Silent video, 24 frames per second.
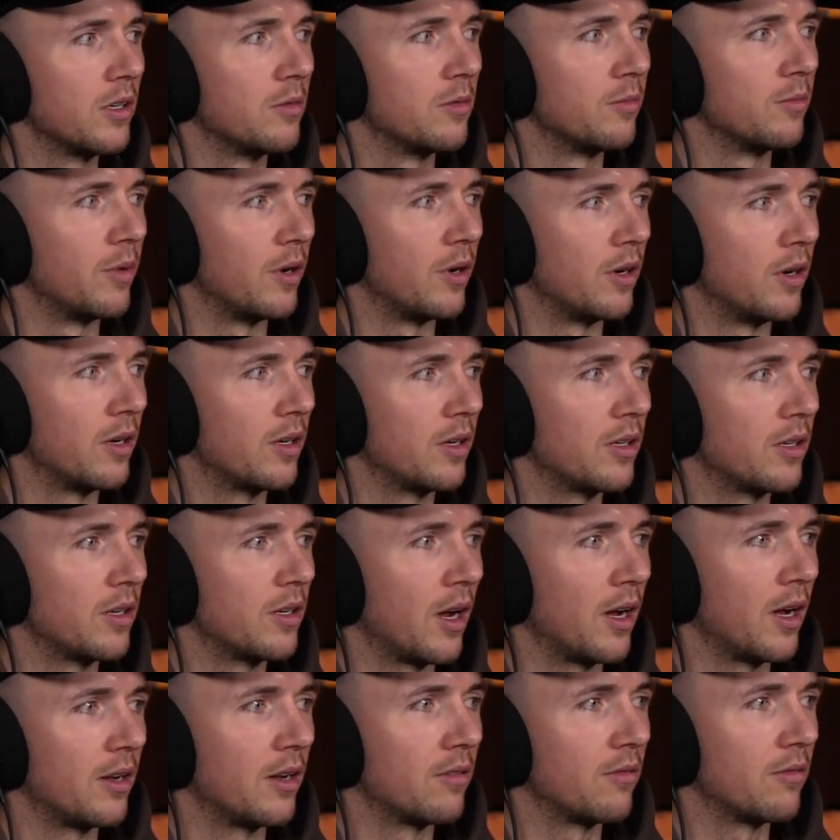But
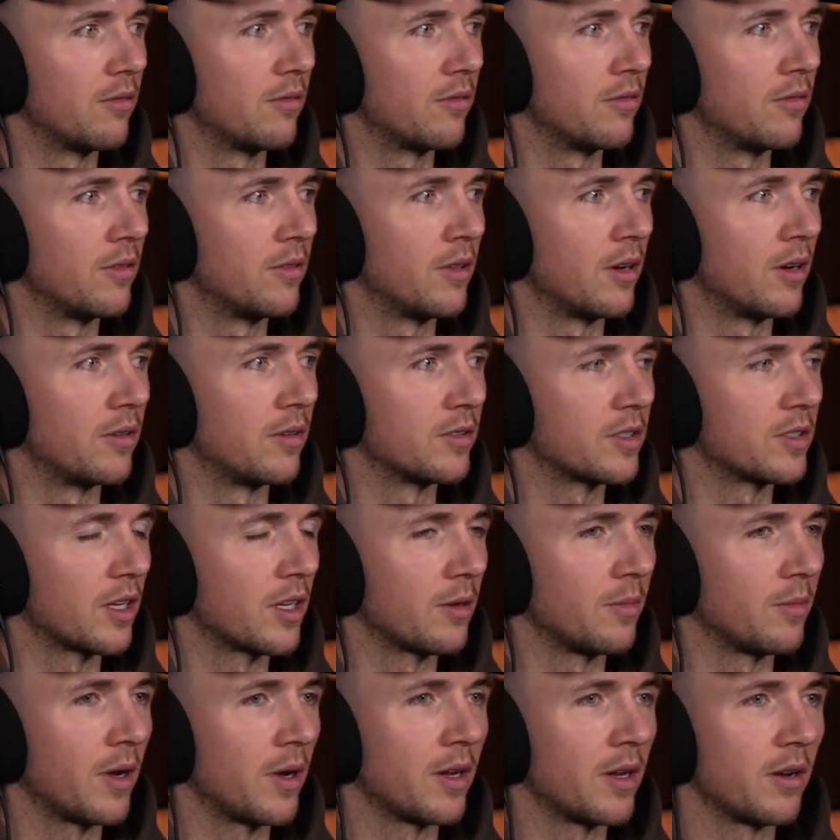then I was like,
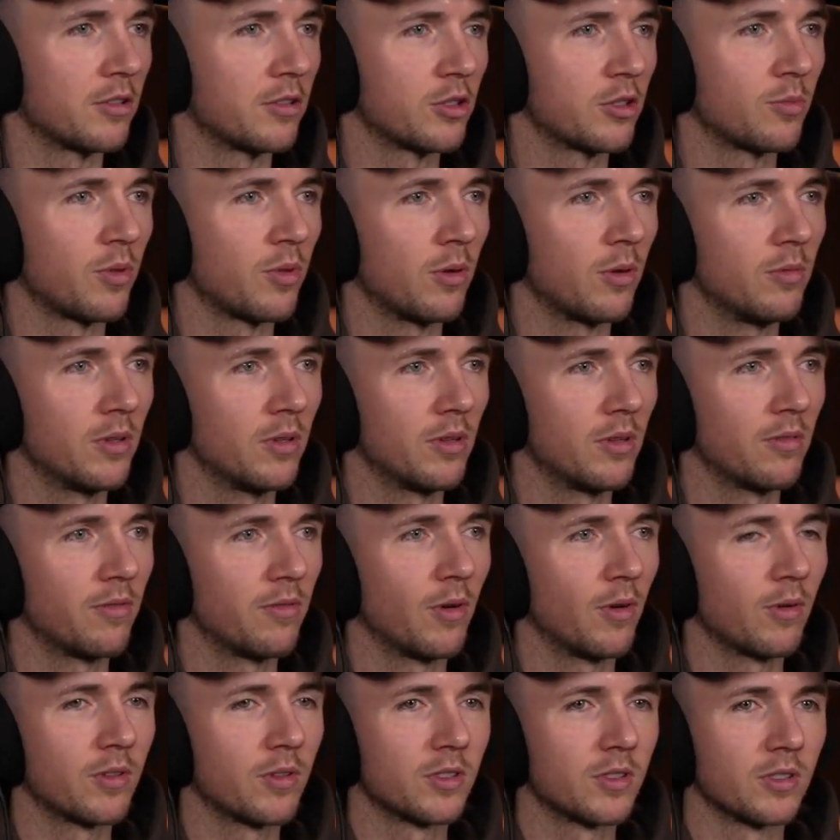man, I should probably
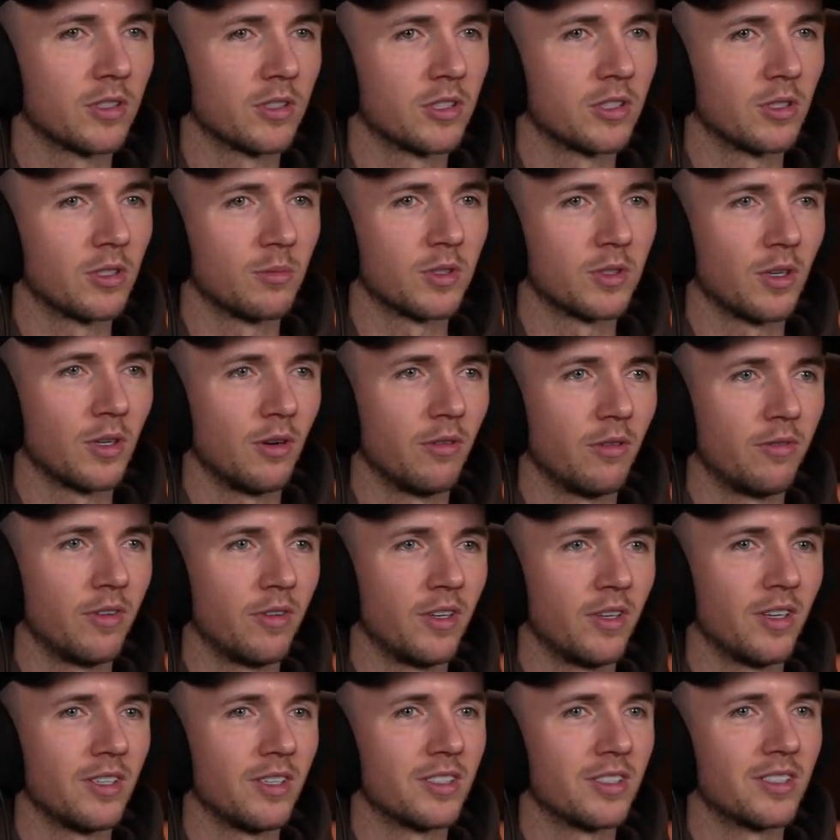focus on some sort of
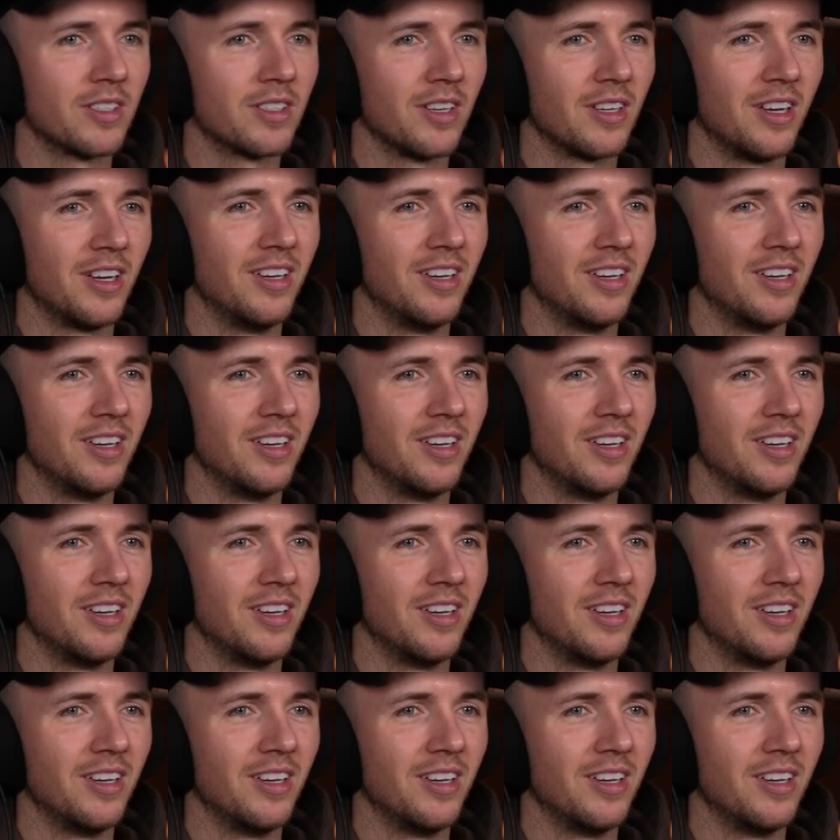fitness.